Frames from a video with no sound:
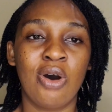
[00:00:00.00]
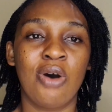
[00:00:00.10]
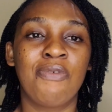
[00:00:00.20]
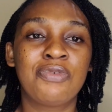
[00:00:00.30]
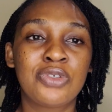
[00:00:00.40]

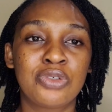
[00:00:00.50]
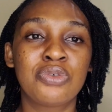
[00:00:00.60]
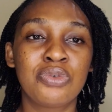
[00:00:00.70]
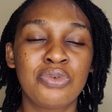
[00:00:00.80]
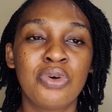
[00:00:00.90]
of
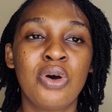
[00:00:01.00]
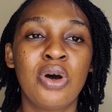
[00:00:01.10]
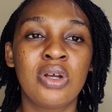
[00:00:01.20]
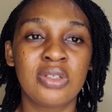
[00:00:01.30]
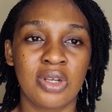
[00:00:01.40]
true
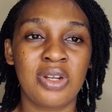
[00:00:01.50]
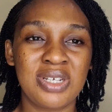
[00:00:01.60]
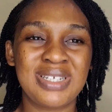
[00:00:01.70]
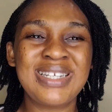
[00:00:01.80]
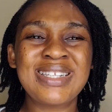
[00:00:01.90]

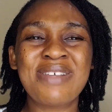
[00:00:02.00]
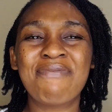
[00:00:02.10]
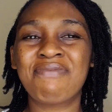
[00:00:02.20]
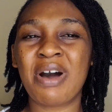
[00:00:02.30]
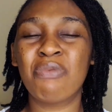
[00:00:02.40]
knowledge, is the
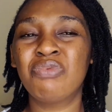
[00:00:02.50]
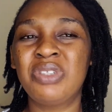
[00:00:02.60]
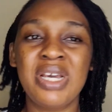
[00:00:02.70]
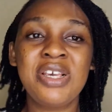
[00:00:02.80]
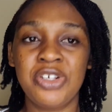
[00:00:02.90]

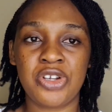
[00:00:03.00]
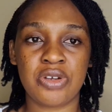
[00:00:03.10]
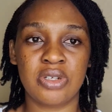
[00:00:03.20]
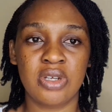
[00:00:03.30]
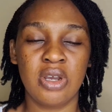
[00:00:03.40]

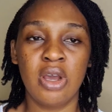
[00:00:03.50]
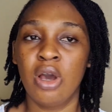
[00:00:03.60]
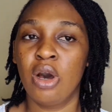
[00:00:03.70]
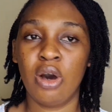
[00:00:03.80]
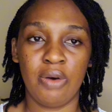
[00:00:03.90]
foundation
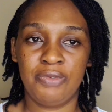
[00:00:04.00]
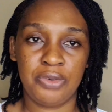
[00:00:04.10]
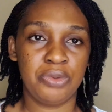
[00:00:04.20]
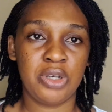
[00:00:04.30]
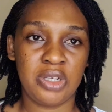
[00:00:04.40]
of
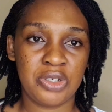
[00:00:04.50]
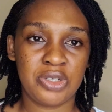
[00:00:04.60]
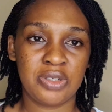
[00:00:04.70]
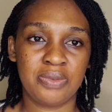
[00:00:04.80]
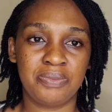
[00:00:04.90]
true
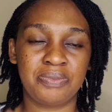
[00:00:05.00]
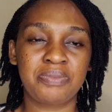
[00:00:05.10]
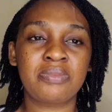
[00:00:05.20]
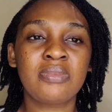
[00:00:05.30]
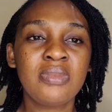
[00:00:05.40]
knowledge.
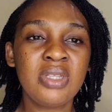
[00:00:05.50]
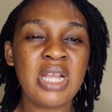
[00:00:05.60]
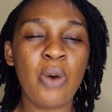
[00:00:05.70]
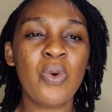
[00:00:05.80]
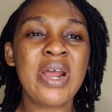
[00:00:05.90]

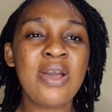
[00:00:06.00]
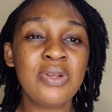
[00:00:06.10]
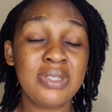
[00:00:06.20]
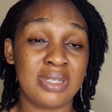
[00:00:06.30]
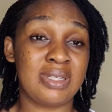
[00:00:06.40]
Now what I
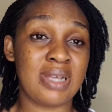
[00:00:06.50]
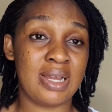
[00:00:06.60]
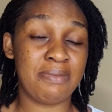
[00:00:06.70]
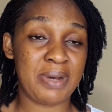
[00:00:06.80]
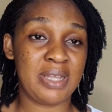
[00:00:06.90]

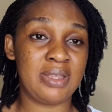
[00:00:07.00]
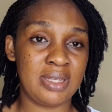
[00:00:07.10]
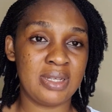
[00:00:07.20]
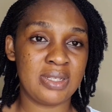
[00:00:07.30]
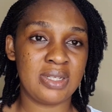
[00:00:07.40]
understand by
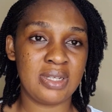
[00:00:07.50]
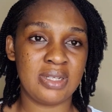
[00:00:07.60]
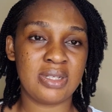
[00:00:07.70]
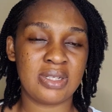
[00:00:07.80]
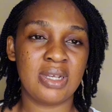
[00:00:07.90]
this
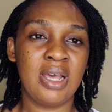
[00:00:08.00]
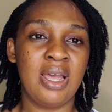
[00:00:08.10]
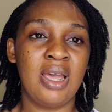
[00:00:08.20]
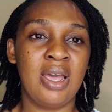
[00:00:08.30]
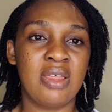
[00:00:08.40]
is
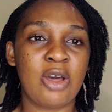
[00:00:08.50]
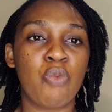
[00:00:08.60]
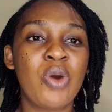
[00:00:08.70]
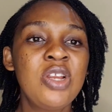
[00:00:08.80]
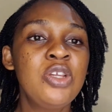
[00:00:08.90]
that
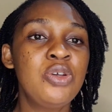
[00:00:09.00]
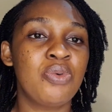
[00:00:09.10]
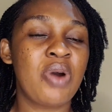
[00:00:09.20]
when you